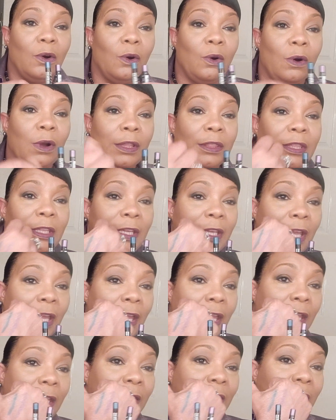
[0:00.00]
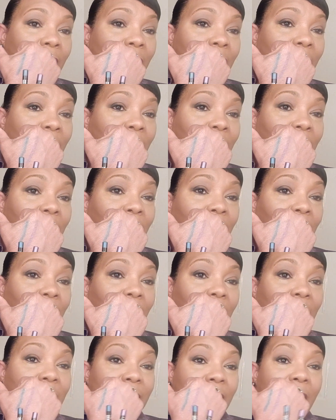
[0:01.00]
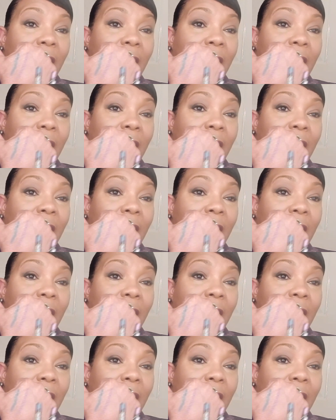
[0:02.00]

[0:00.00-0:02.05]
on the end is